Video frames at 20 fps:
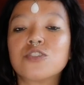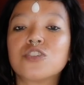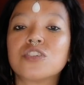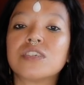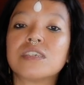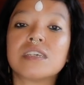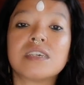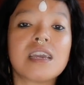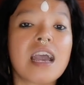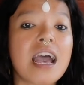
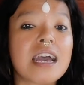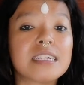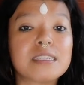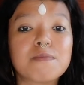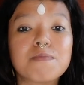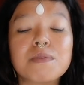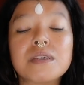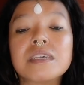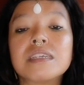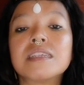She has
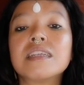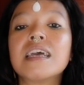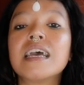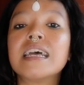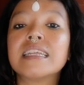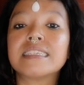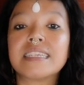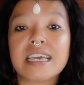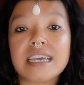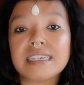been
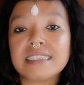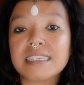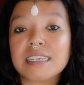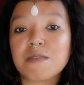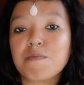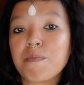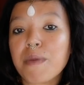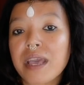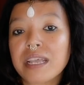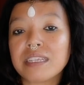tested
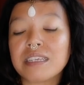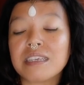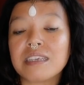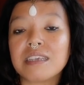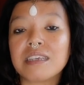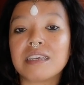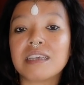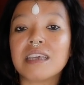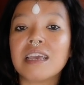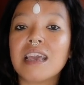
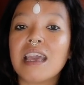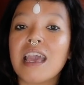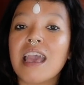many